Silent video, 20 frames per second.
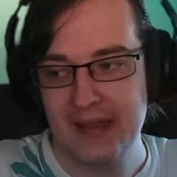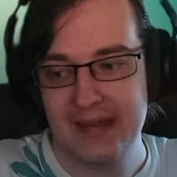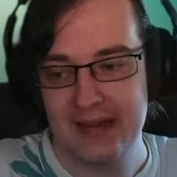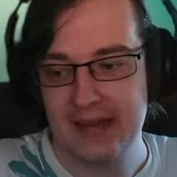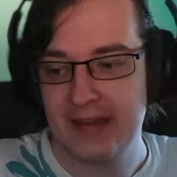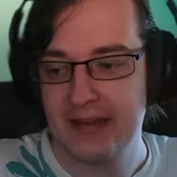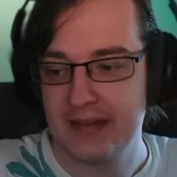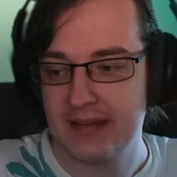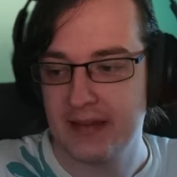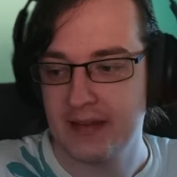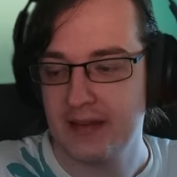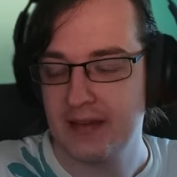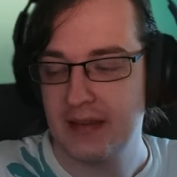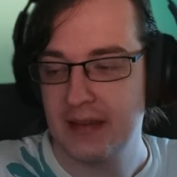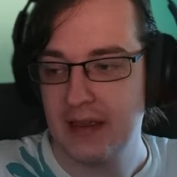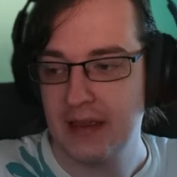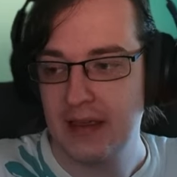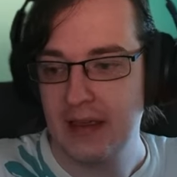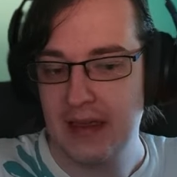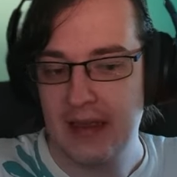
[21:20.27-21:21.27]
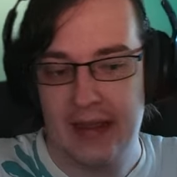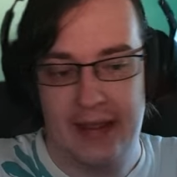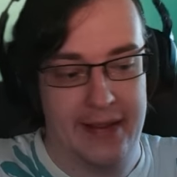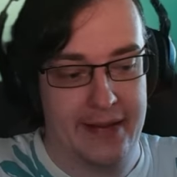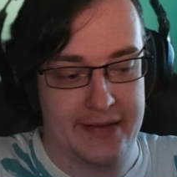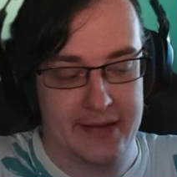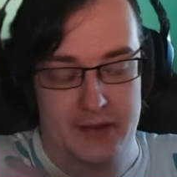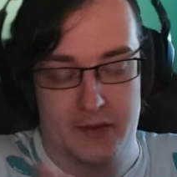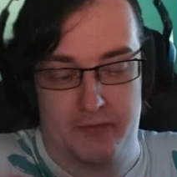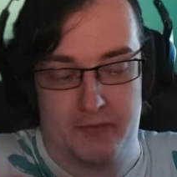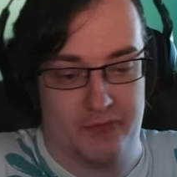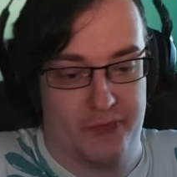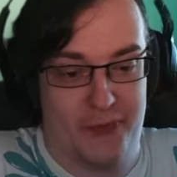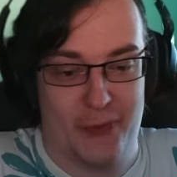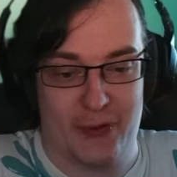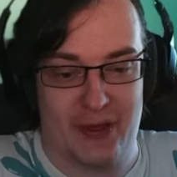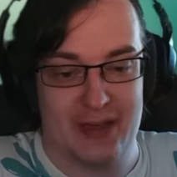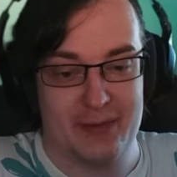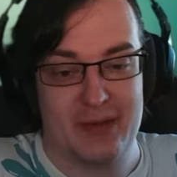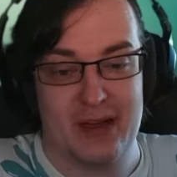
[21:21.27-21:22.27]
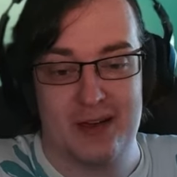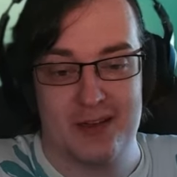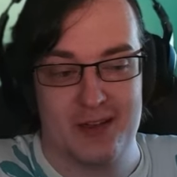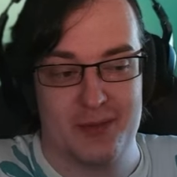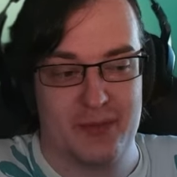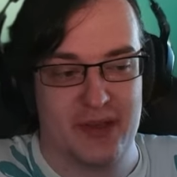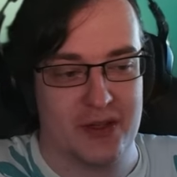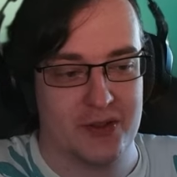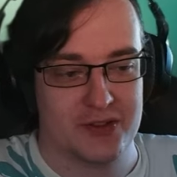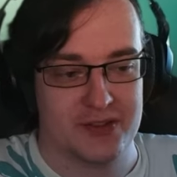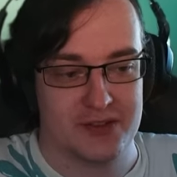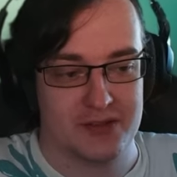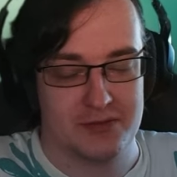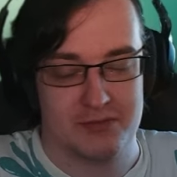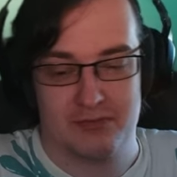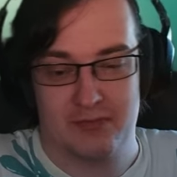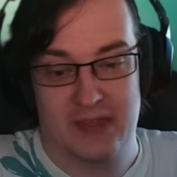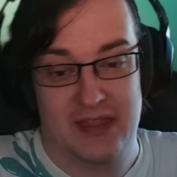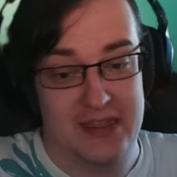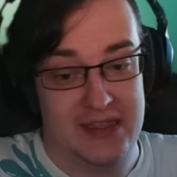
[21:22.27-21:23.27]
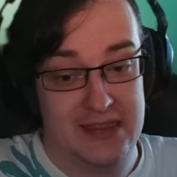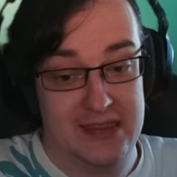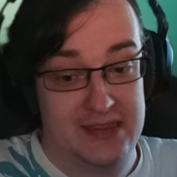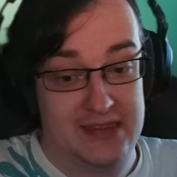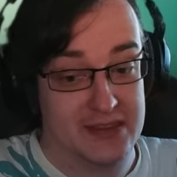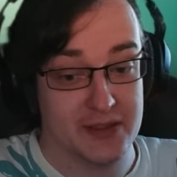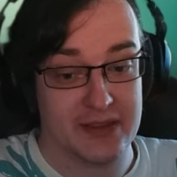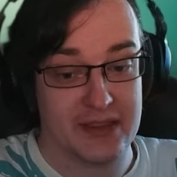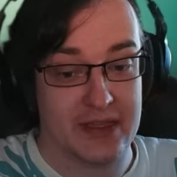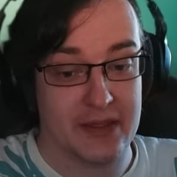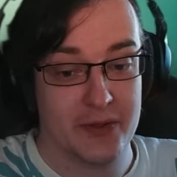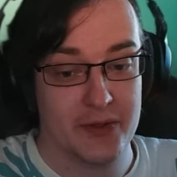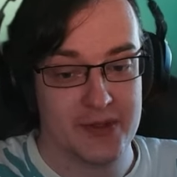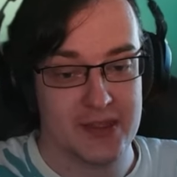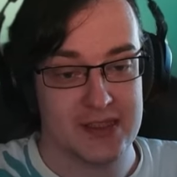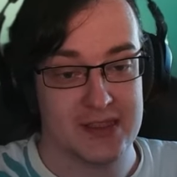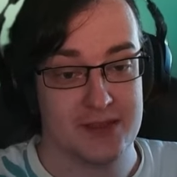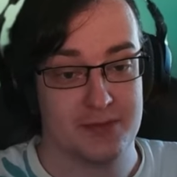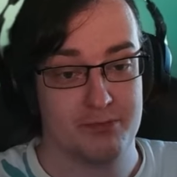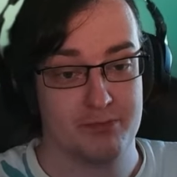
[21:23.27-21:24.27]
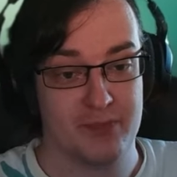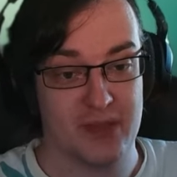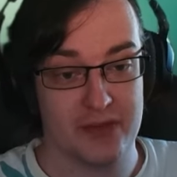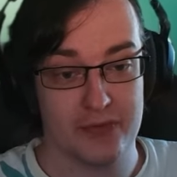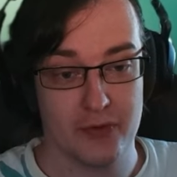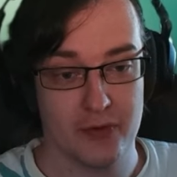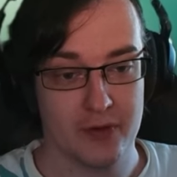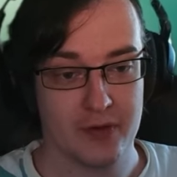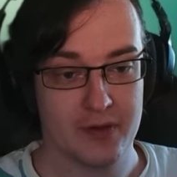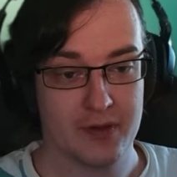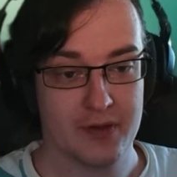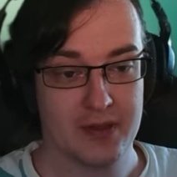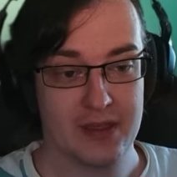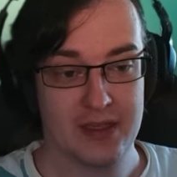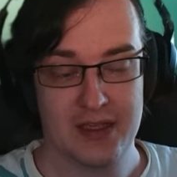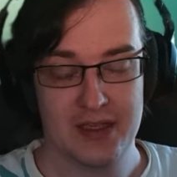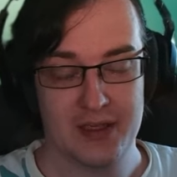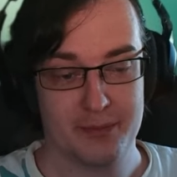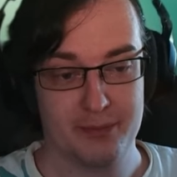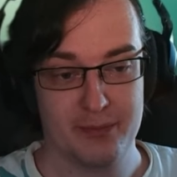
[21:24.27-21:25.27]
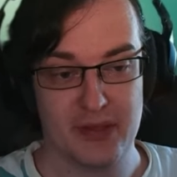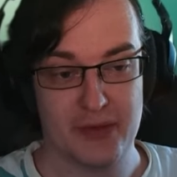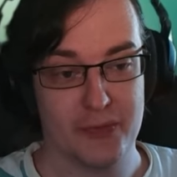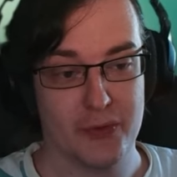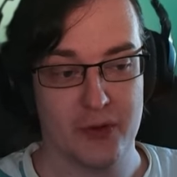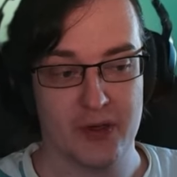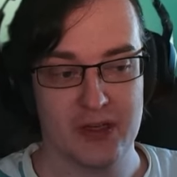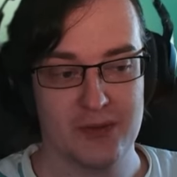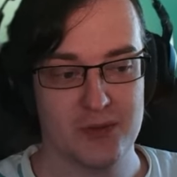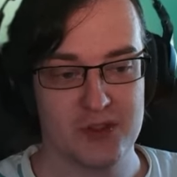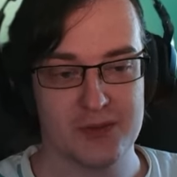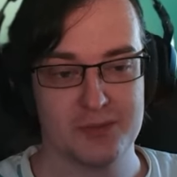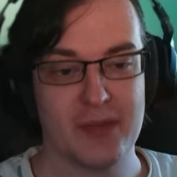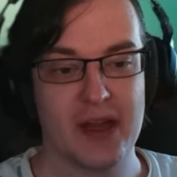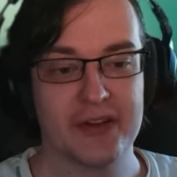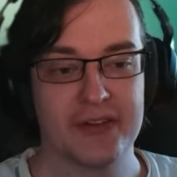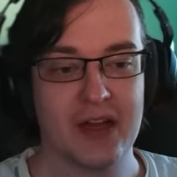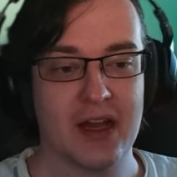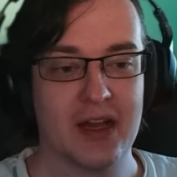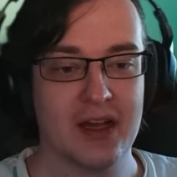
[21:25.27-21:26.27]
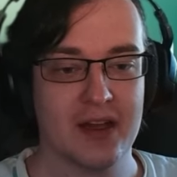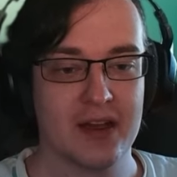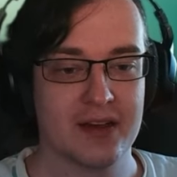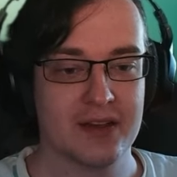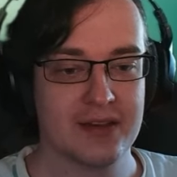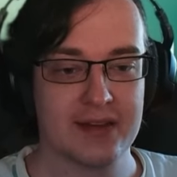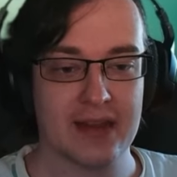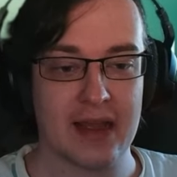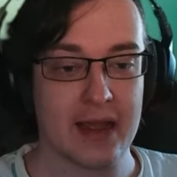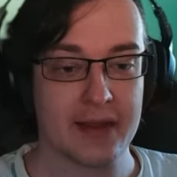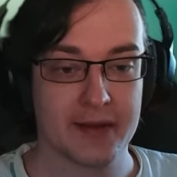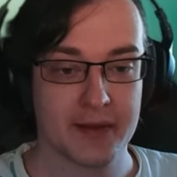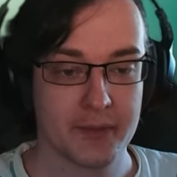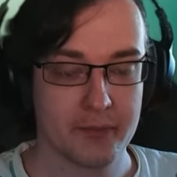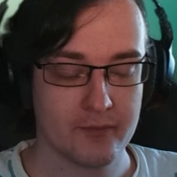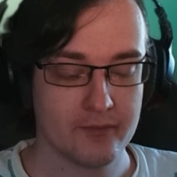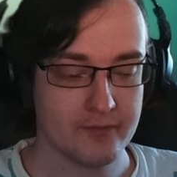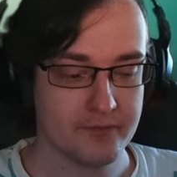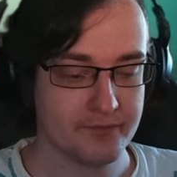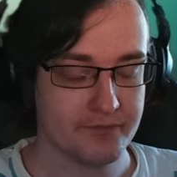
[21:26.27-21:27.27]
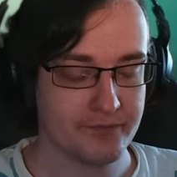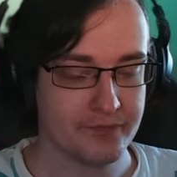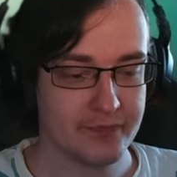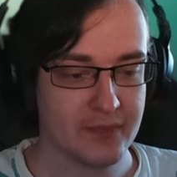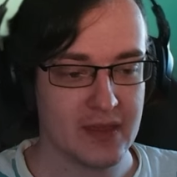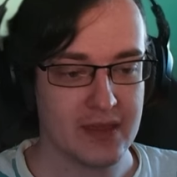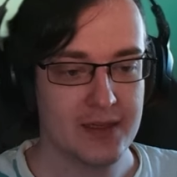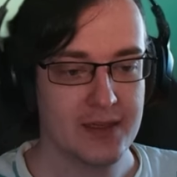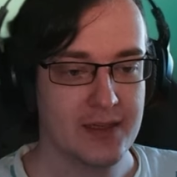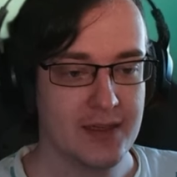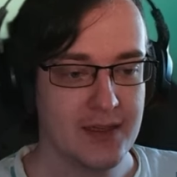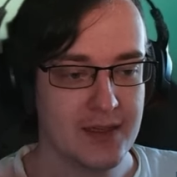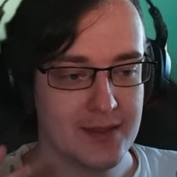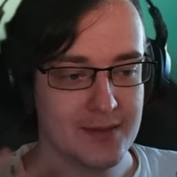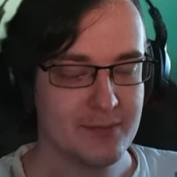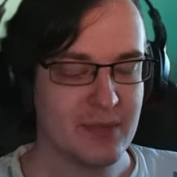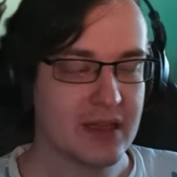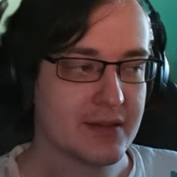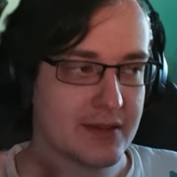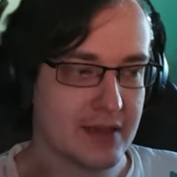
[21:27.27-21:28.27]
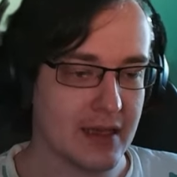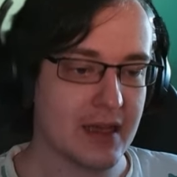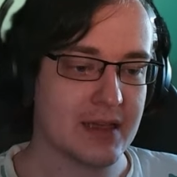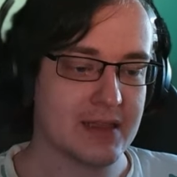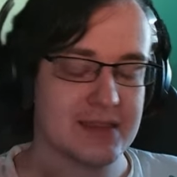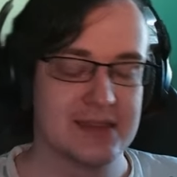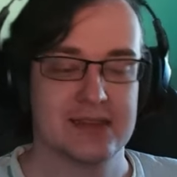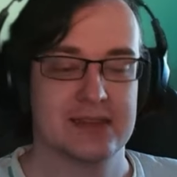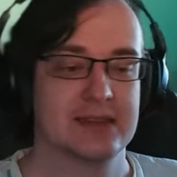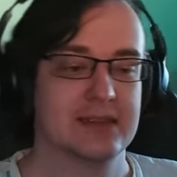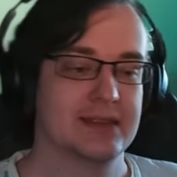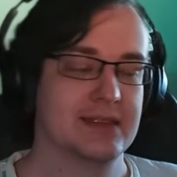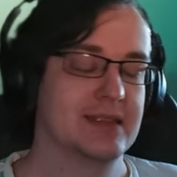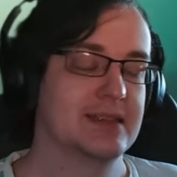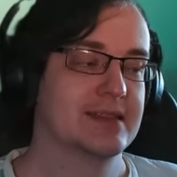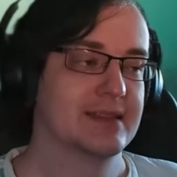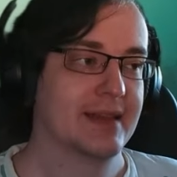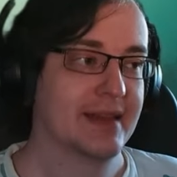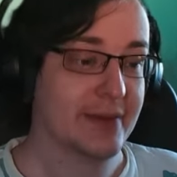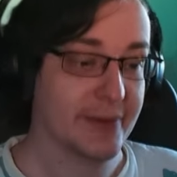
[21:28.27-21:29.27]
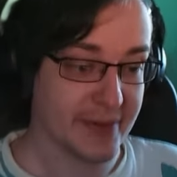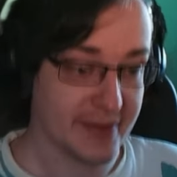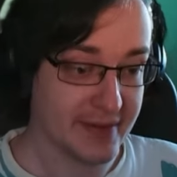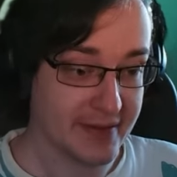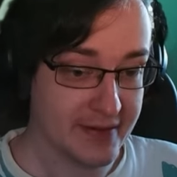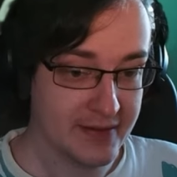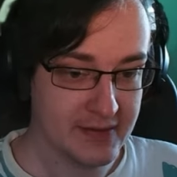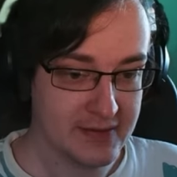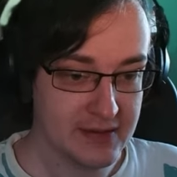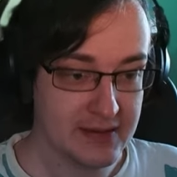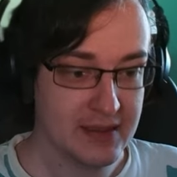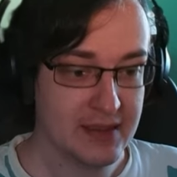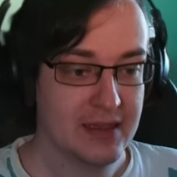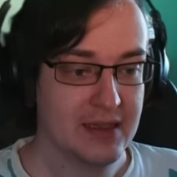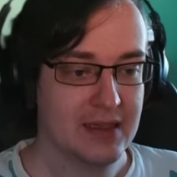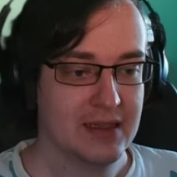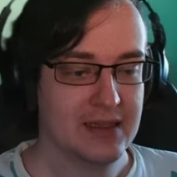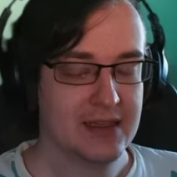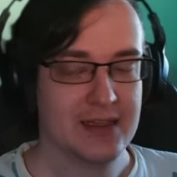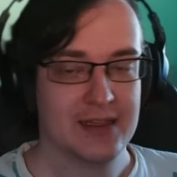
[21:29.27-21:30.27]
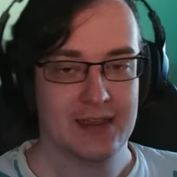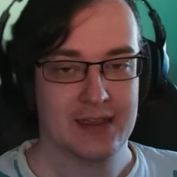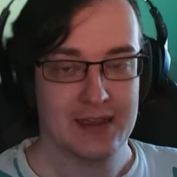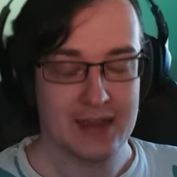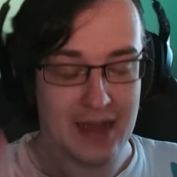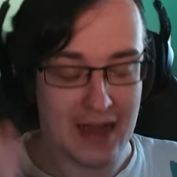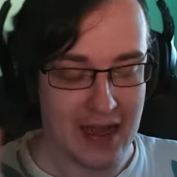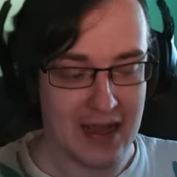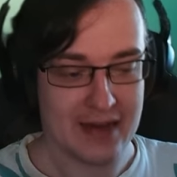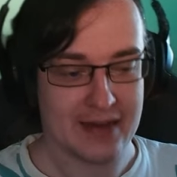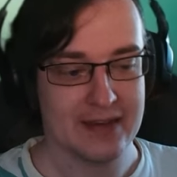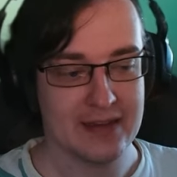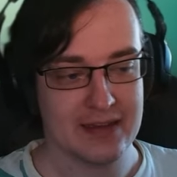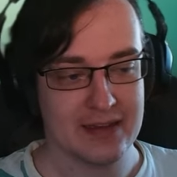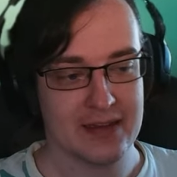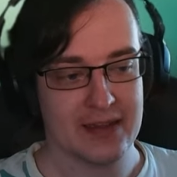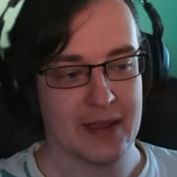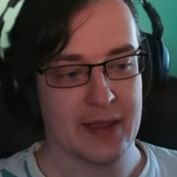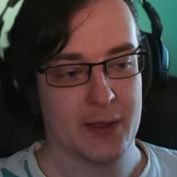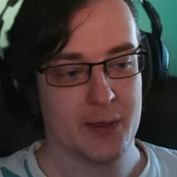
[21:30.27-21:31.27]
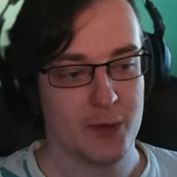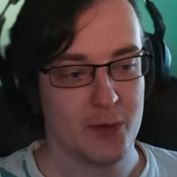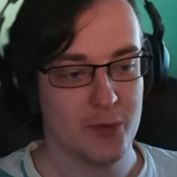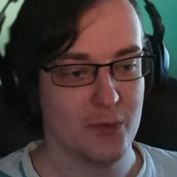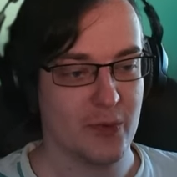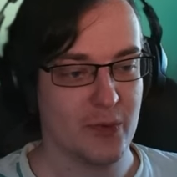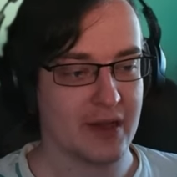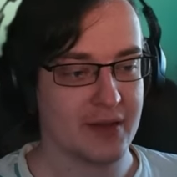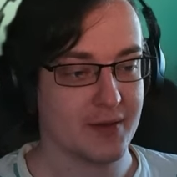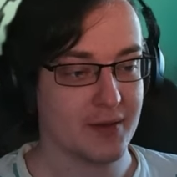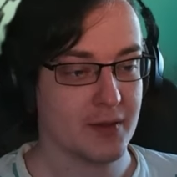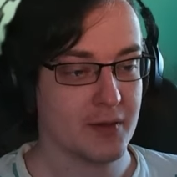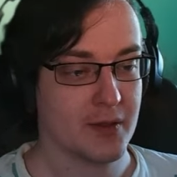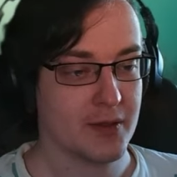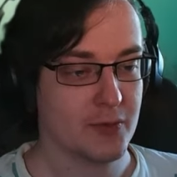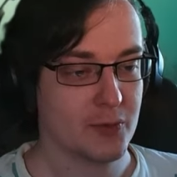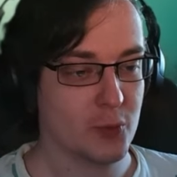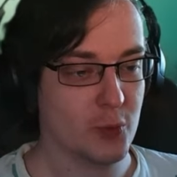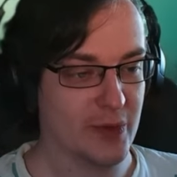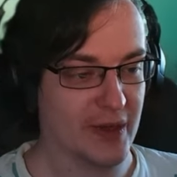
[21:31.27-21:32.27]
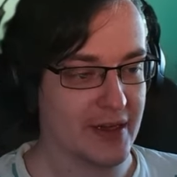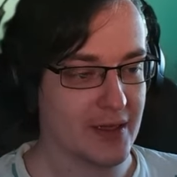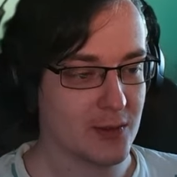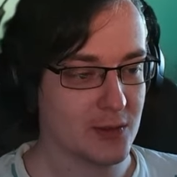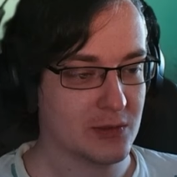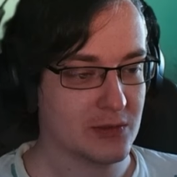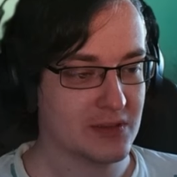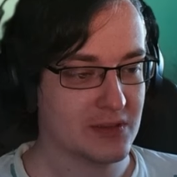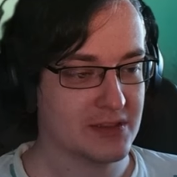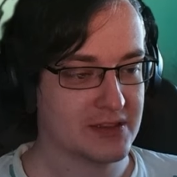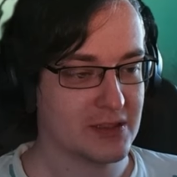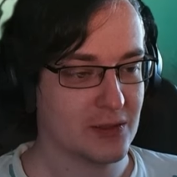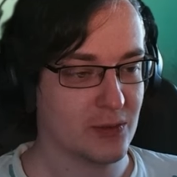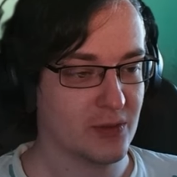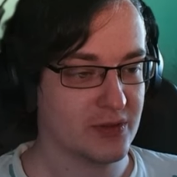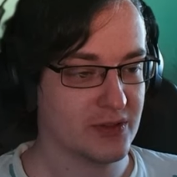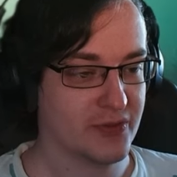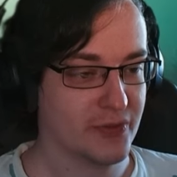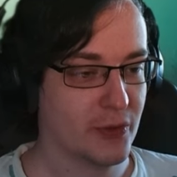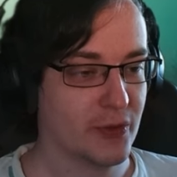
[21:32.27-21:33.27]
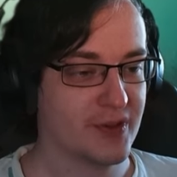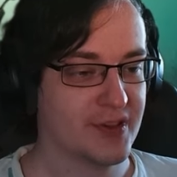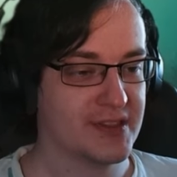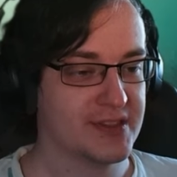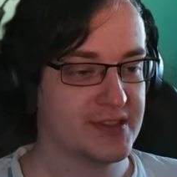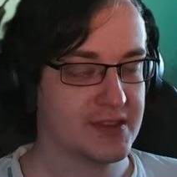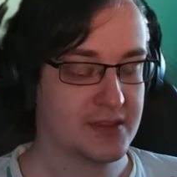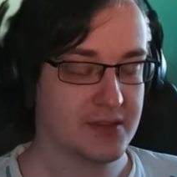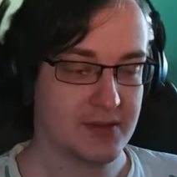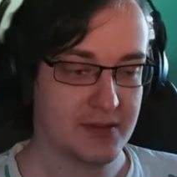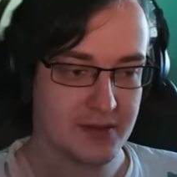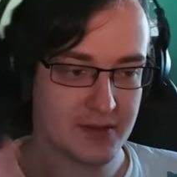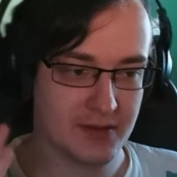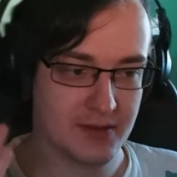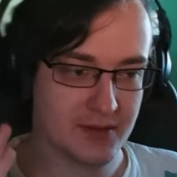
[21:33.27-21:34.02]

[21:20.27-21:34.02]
click it and forget about it, because it's not that huge as before. Before it was much higher than that. But yeah, it's still decent AoE heal. Ideally, we want to have Soul of the Forest